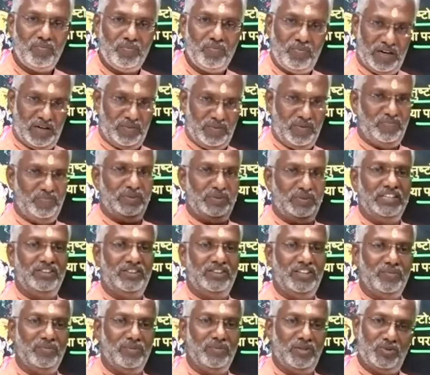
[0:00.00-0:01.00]
Parama
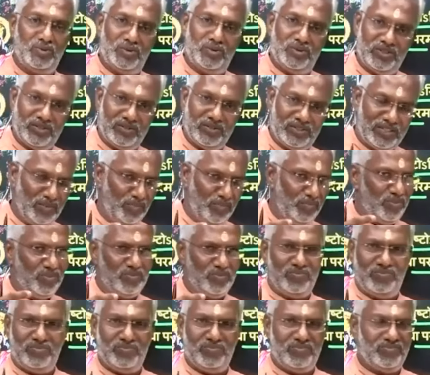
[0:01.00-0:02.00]
Priti means what?
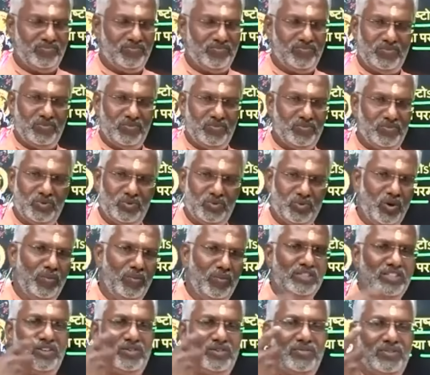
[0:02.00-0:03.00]
So
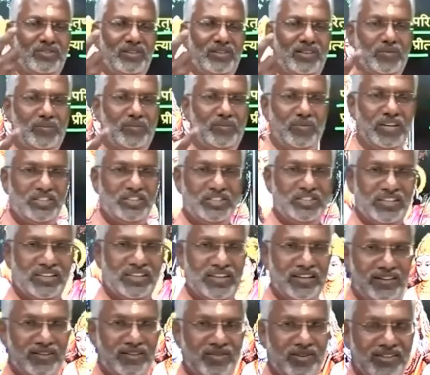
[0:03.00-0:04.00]
much of pleasure
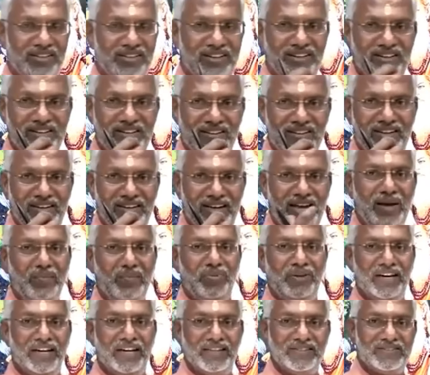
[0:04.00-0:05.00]
and what that
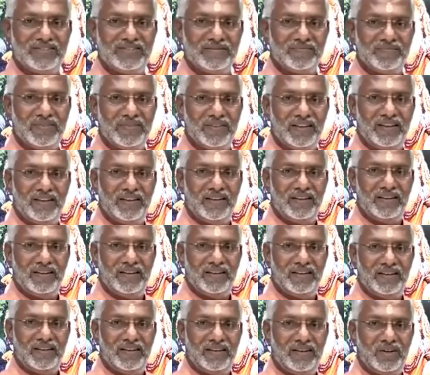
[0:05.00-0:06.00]
happiness.
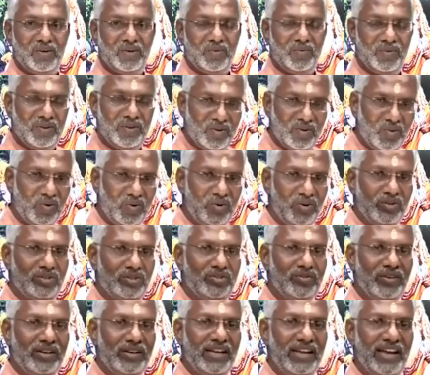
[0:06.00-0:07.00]
When the guru is
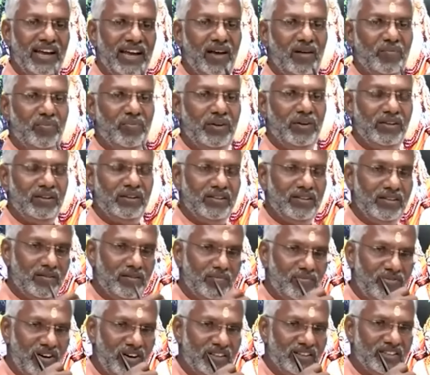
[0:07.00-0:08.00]
very happy,
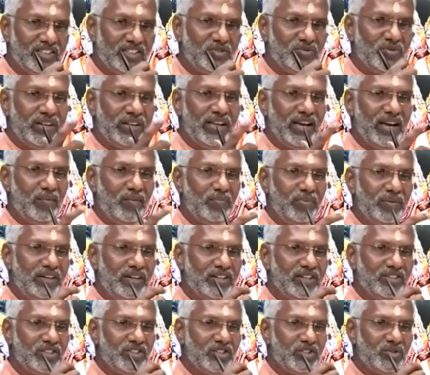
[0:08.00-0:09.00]
the father is very happy,
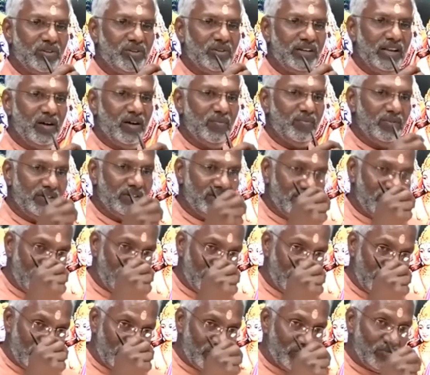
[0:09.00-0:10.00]
teacher is very happy,
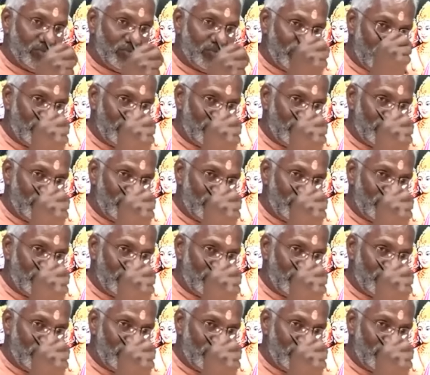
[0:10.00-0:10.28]
they give